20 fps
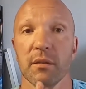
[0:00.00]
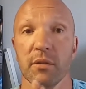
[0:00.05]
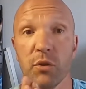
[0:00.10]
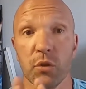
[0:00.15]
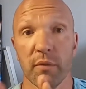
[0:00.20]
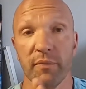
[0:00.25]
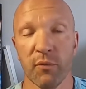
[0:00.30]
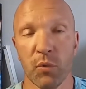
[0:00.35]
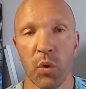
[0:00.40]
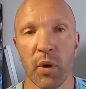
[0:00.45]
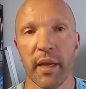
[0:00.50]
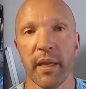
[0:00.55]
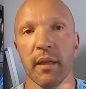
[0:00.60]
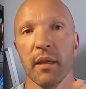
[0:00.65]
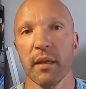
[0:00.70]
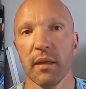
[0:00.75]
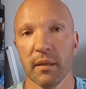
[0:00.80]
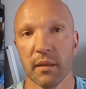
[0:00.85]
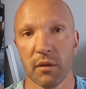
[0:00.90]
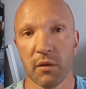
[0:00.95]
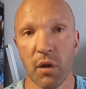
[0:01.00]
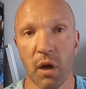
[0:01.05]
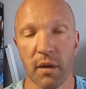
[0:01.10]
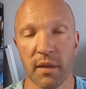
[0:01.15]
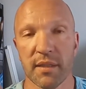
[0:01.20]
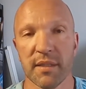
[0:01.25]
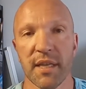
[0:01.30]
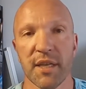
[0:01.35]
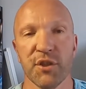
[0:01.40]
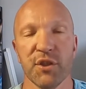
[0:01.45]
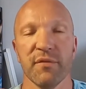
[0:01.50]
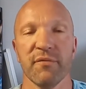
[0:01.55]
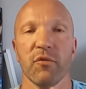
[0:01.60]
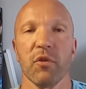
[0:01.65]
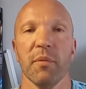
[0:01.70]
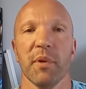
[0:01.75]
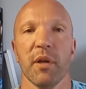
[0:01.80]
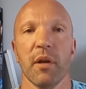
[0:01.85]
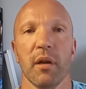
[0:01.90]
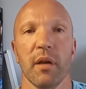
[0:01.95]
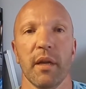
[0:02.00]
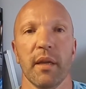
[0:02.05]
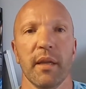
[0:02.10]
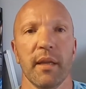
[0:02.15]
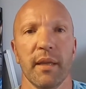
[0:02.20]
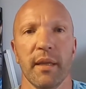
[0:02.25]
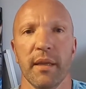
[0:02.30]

to avoid condensation forming on it.